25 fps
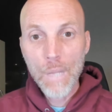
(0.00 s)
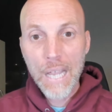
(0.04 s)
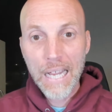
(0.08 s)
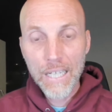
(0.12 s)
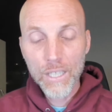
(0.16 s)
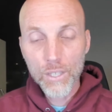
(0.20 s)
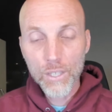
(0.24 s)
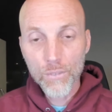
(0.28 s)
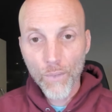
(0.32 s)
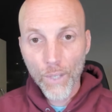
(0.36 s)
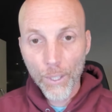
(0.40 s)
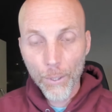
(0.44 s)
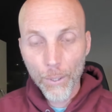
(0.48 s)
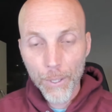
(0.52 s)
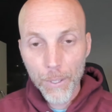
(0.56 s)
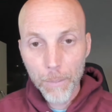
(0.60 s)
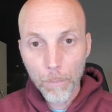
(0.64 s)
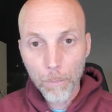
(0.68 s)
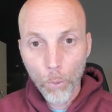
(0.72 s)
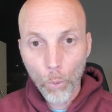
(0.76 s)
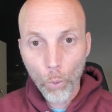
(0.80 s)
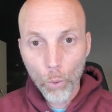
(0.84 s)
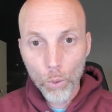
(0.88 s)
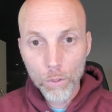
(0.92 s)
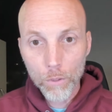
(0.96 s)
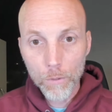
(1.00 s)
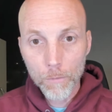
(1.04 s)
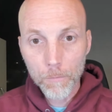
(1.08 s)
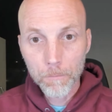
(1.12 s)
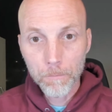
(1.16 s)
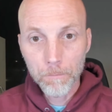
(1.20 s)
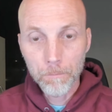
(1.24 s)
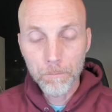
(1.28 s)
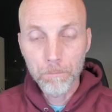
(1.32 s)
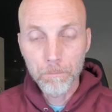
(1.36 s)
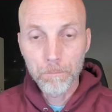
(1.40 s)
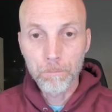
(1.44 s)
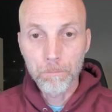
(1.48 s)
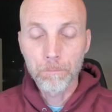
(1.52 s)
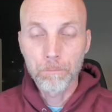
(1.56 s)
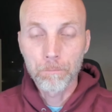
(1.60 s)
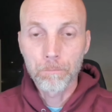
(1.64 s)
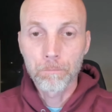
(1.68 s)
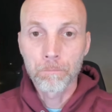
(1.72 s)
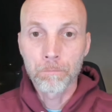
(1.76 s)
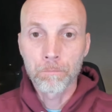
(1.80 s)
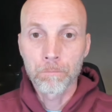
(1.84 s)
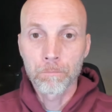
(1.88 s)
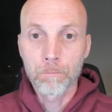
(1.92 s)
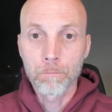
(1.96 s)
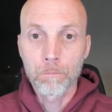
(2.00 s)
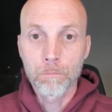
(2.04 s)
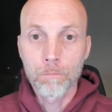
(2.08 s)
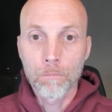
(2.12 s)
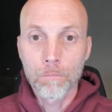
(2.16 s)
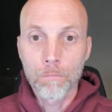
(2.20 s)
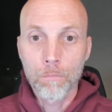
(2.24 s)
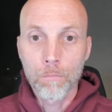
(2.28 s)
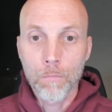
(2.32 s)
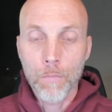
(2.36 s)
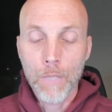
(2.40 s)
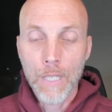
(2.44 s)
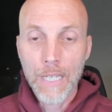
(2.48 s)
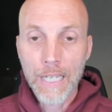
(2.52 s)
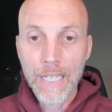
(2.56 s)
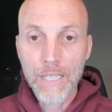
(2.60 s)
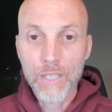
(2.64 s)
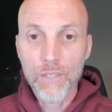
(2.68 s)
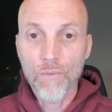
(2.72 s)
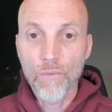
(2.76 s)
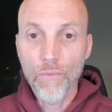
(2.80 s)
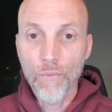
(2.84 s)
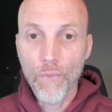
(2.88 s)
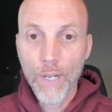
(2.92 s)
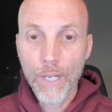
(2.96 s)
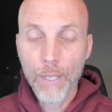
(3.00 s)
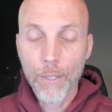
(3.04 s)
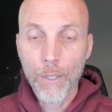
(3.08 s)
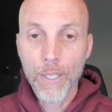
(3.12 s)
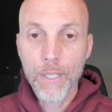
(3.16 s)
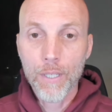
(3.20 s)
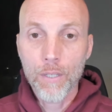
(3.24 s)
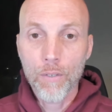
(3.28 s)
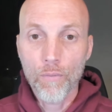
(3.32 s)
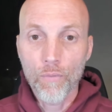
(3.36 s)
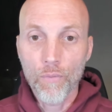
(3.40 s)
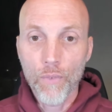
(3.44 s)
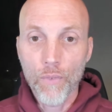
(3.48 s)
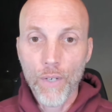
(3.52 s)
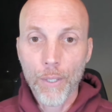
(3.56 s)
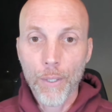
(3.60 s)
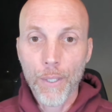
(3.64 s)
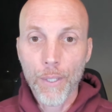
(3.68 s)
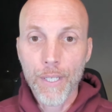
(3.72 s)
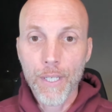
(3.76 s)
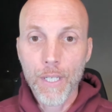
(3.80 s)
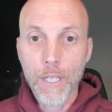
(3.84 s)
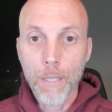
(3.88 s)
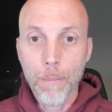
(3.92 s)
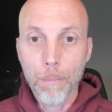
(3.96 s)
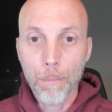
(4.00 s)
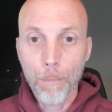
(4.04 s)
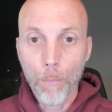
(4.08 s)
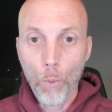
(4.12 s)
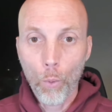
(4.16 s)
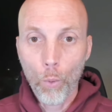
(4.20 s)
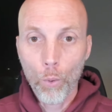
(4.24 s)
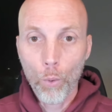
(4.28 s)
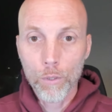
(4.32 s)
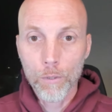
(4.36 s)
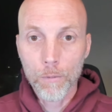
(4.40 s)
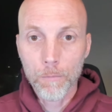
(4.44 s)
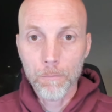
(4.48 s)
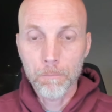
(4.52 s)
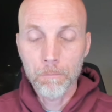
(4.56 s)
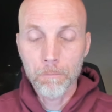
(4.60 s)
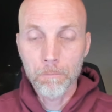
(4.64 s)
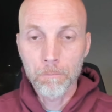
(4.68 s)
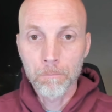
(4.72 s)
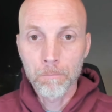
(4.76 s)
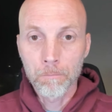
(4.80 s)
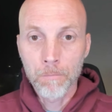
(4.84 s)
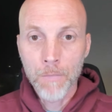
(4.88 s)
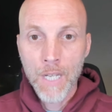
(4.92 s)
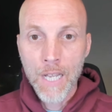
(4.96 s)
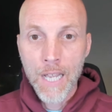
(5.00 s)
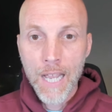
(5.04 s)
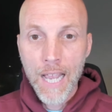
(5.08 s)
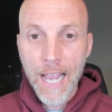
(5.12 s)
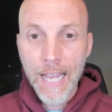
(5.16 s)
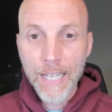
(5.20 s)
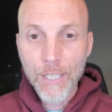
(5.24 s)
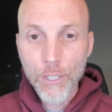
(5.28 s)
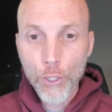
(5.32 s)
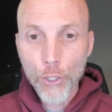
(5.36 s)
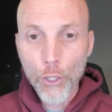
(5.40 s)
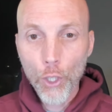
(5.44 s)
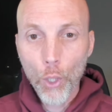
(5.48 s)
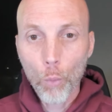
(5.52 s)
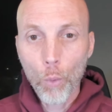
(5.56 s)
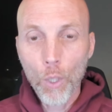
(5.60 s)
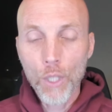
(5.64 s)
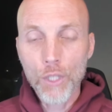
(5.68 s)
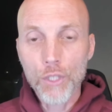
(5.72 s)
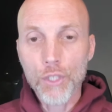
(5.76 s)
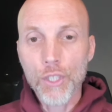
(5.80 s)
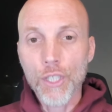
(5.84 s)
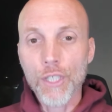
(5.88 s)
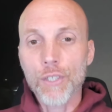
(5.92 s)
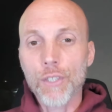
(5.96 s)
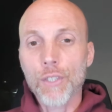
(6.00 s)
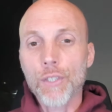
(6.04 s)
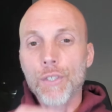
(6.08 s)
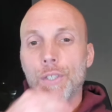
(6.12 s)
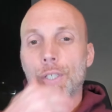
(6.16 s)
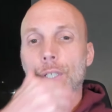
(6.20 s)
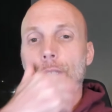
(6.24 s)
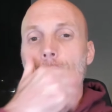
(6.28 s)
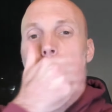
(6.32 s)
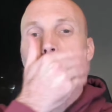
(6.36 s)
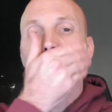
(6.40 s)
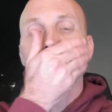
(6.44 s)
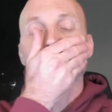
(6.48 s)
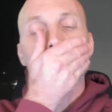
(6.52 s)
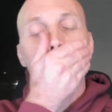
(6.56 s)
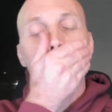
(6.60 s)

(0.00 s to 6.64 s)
It's very important. It's very, very important. And you know what Jesus did?